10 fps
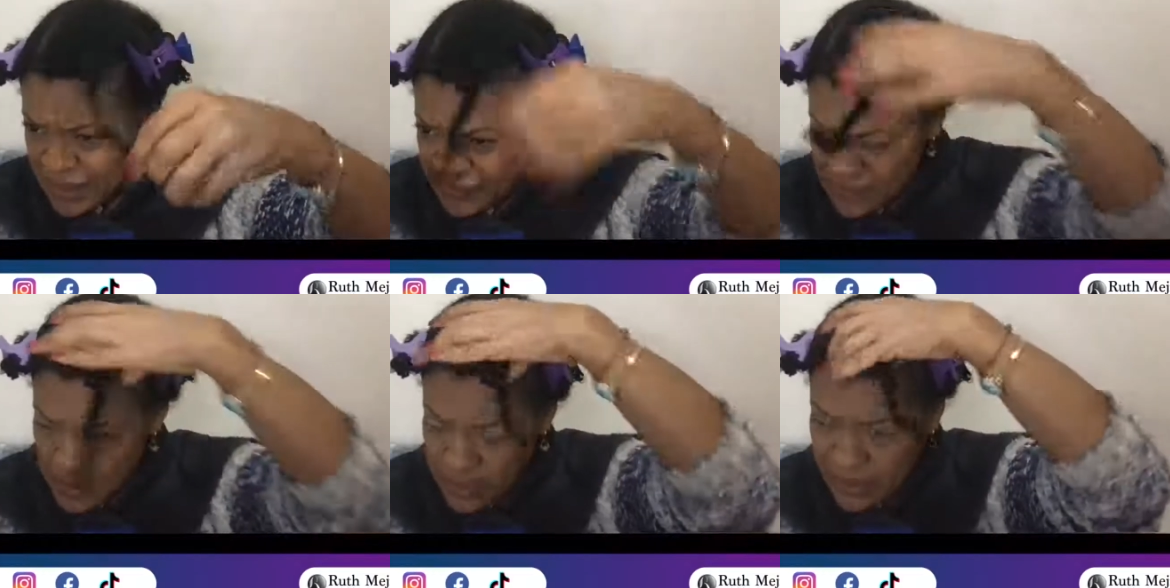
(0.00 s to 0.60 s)

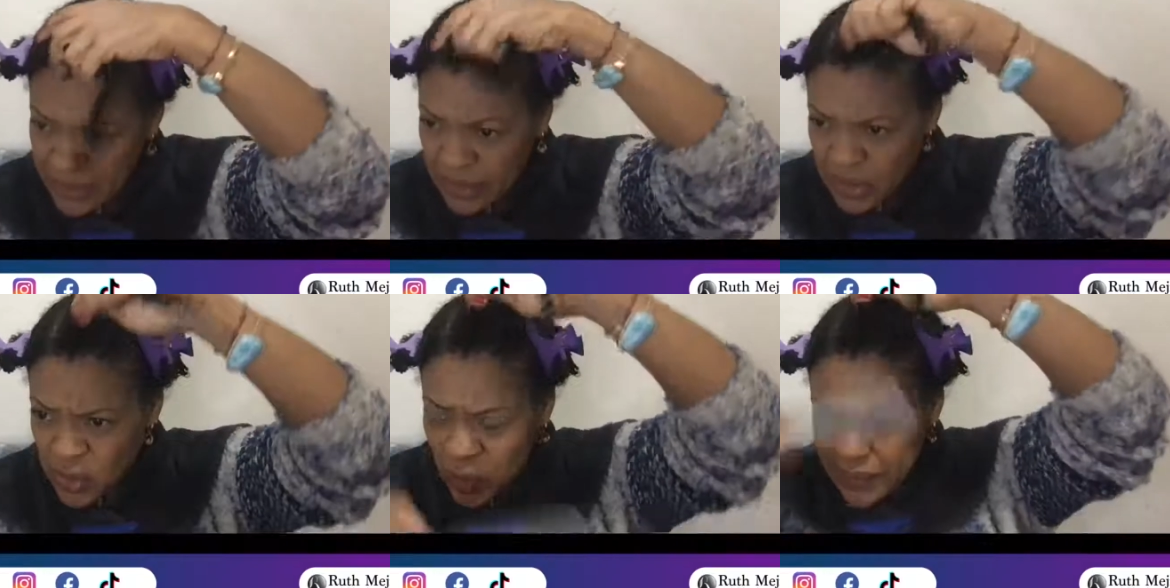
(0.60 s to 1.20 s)
So again,
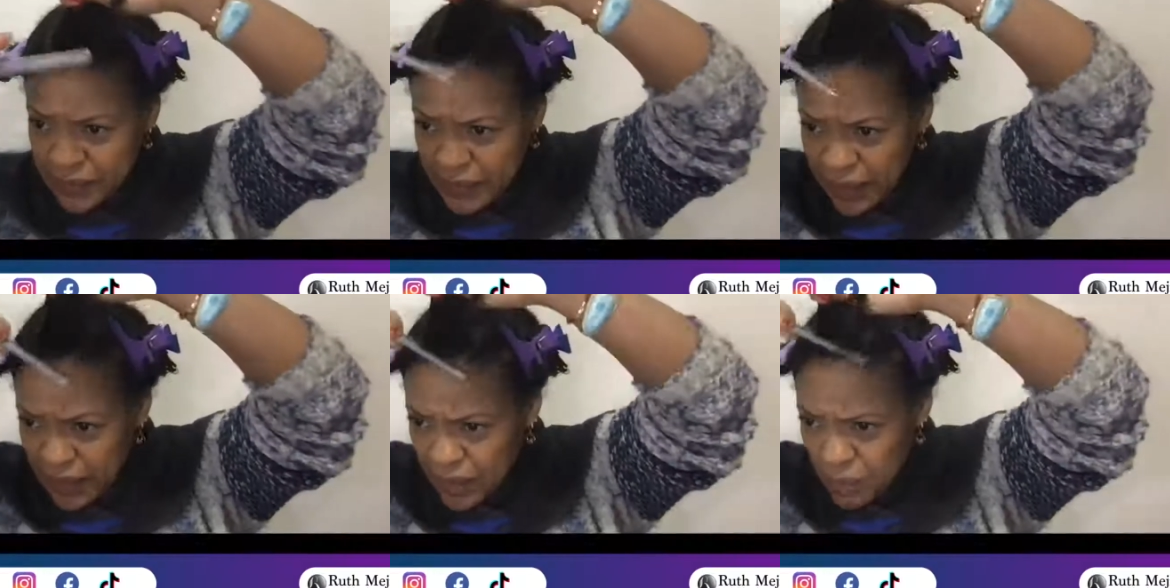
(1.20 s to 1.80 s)
you want the
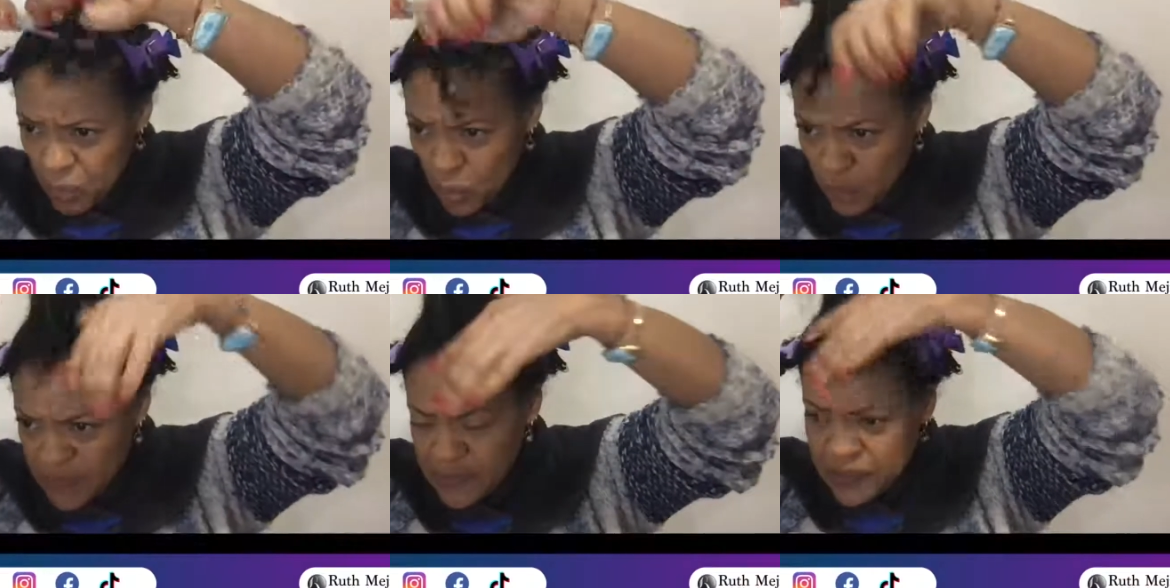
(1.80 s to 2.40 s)
hair
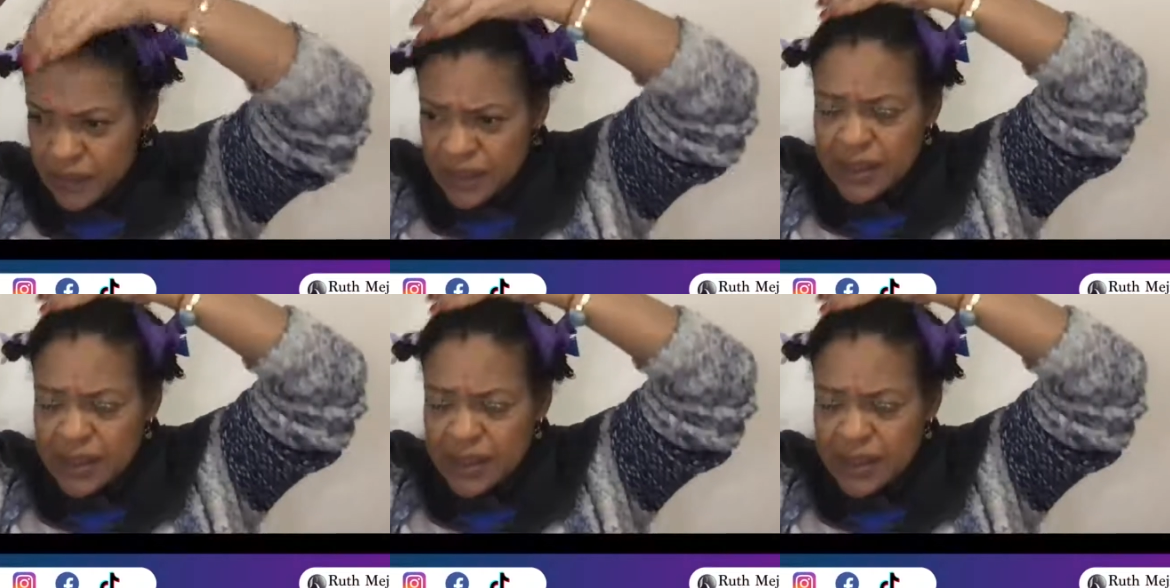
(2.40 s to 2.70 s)
moist.